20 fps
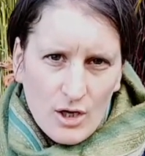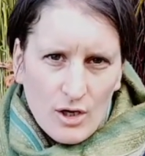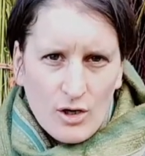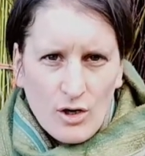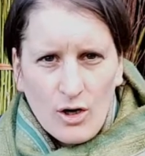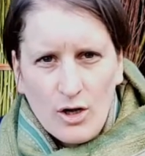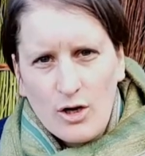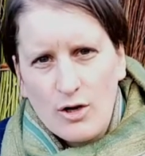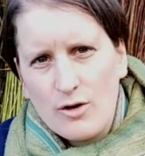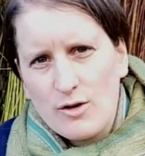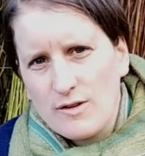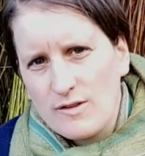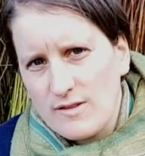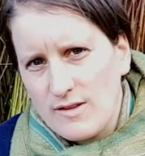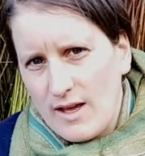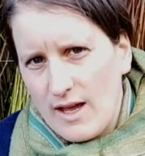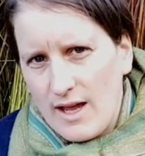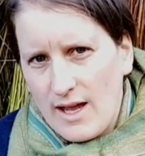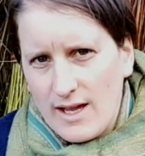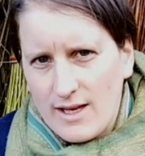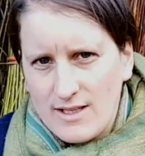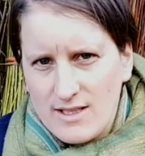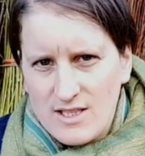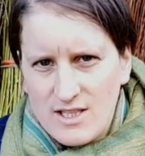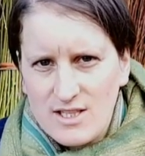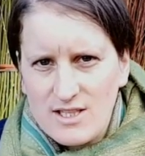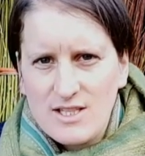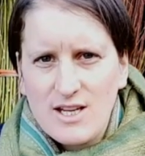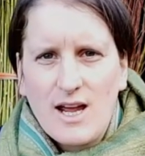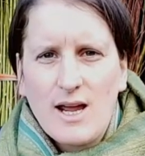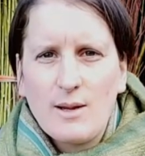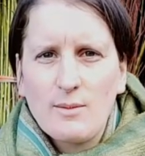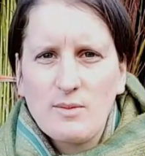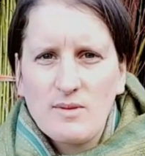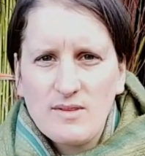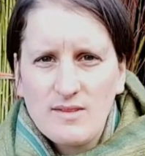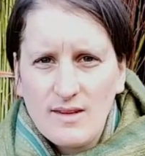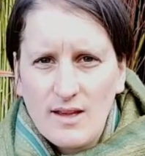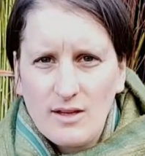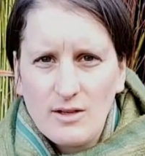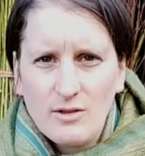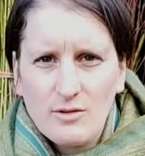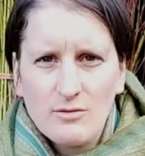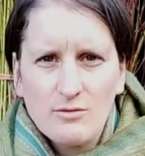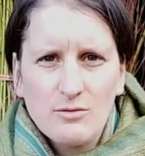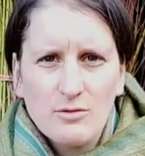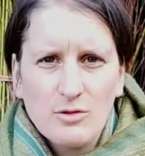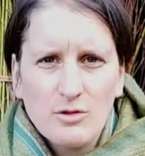colors and types that you,